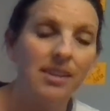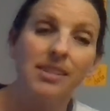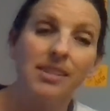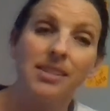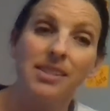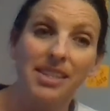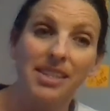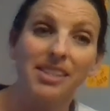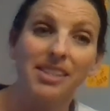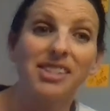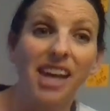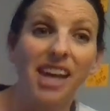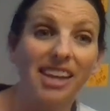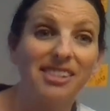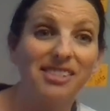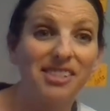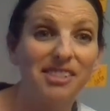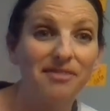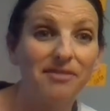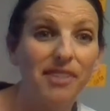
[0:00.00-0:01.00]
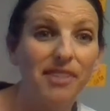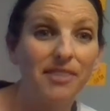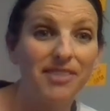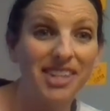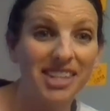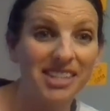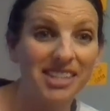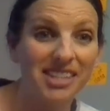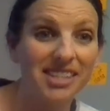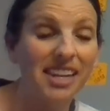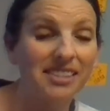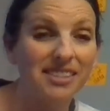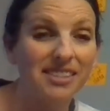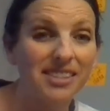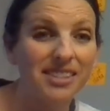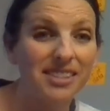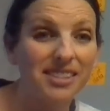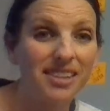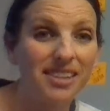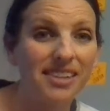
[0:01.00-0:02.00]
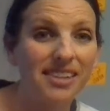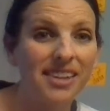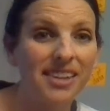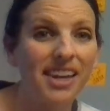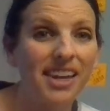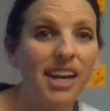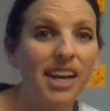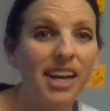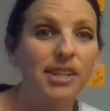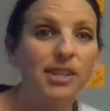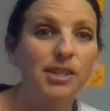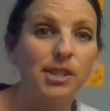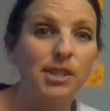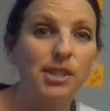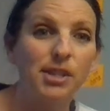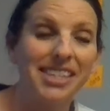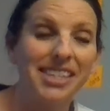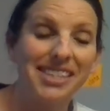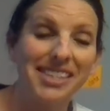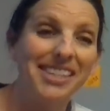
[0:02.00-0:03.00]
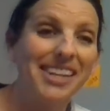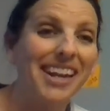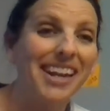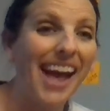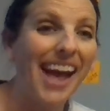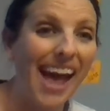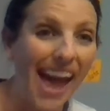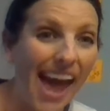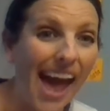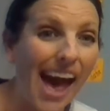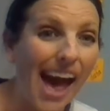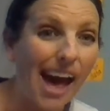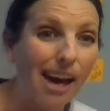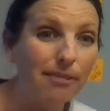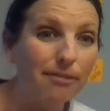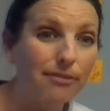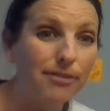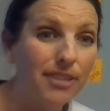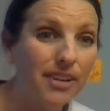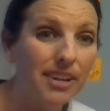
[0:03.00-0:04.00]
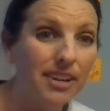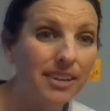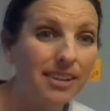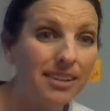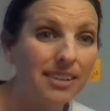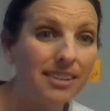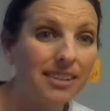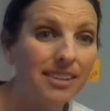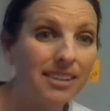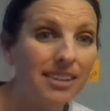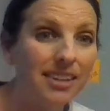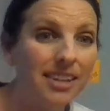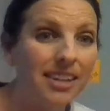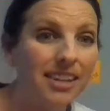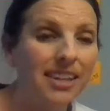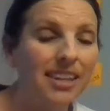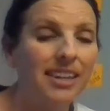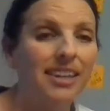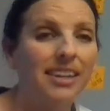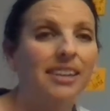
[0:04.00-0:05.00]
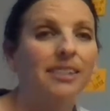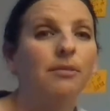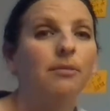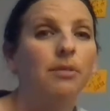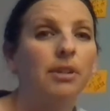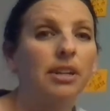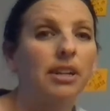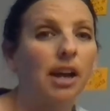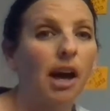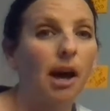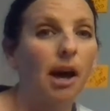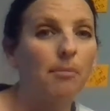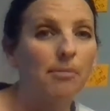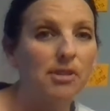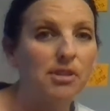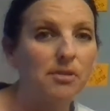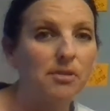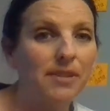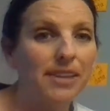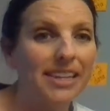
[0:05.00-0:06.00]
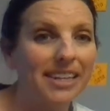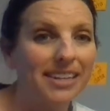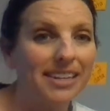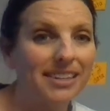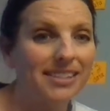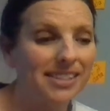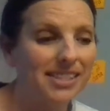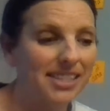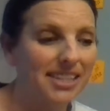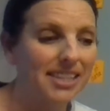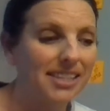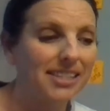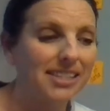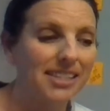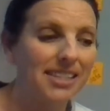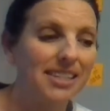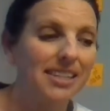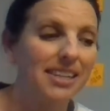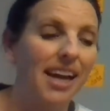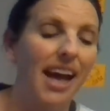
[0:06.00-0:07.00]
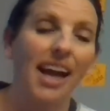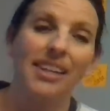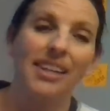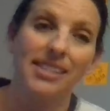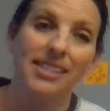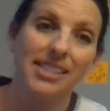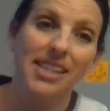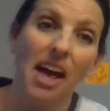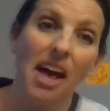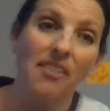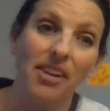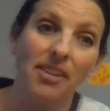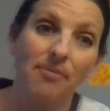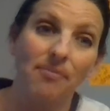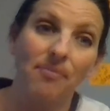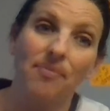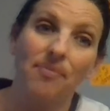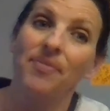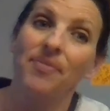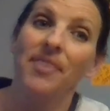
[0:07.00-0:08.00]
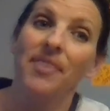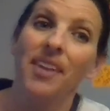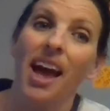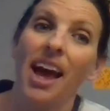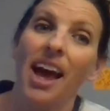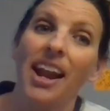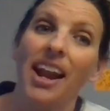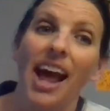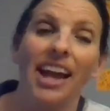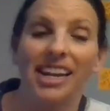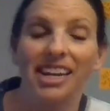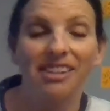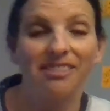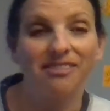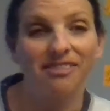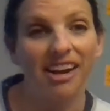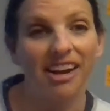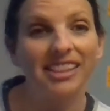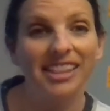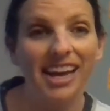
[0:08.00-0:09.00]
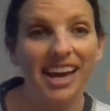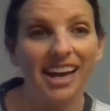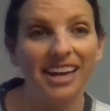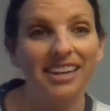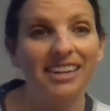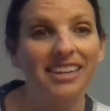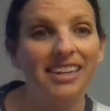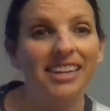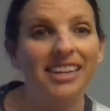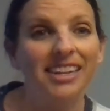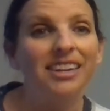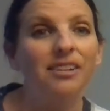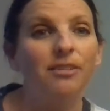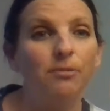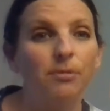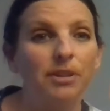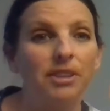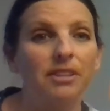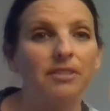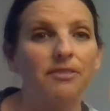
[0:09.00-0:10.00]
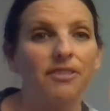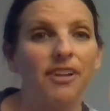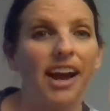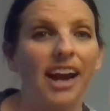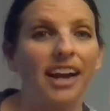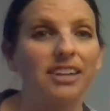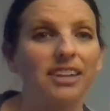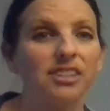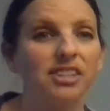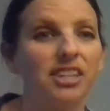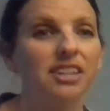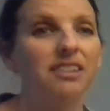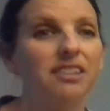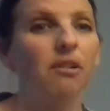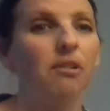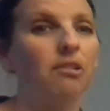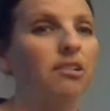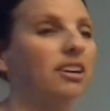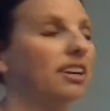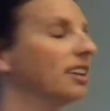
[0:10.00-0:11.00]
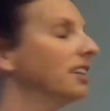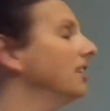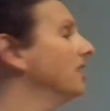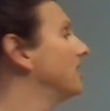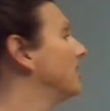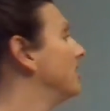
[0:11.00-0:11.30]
$6.50. So 6.5 would come between 6 and 7. And I can write that with the fraction, or